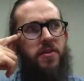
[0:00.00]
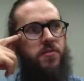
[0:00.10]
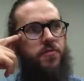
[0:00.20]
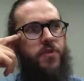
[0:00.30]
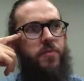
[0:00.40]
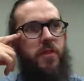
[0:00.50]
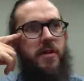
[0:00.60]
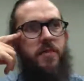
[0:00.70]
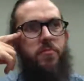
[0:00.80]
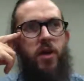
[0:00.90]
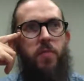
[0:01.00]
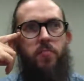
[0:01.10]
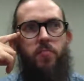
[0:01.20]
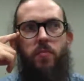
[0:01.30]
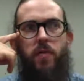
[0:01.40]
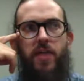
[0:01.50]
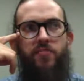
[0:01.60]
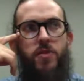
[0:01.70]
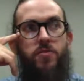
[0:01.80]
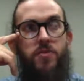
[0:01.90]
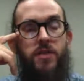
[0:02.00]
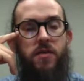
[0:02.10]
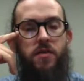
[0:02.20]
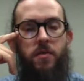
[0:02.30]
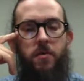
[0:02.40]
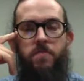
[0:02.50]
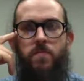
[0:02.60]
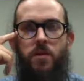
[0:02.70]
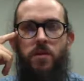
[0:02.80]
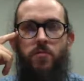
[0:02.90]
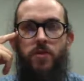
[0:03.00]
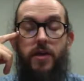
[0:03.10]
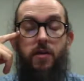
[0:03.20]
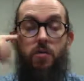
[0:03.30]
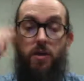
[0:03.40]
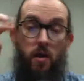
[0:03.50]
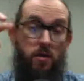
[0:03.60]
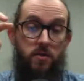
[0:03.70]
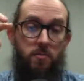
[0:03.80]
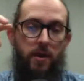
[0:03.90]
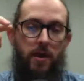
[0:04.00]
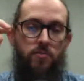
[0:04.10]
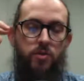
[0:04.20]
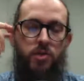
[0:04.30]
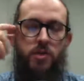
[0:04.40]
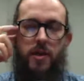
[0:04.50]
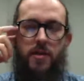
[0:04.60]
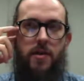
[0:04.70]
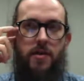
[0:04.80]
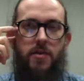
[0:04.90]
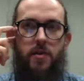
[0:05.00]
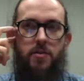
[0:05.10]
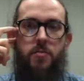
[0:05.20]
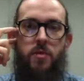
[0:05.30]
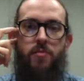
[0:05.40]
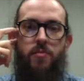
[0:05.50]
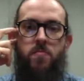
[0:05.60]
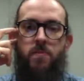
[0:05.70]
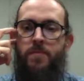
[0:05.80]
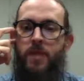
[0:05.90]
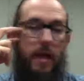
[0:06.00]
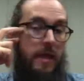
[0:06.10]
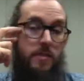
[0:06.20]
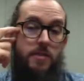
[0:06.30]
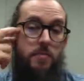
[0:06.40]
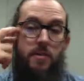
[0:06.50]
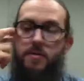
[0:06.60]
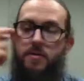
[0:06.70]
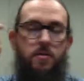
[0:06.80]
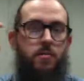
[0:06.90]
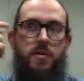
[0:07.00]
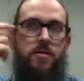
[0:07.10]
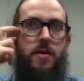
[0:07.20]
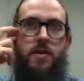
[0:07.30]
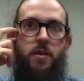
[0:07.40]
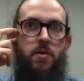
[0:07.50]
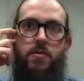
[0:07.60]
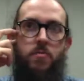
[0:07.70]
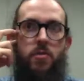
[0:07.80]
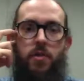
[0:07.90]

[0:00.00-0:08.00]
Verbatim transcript: a free plan, but I've been using the what they call the Awesome plan, which is like $9 a month, and it's the best $9 a month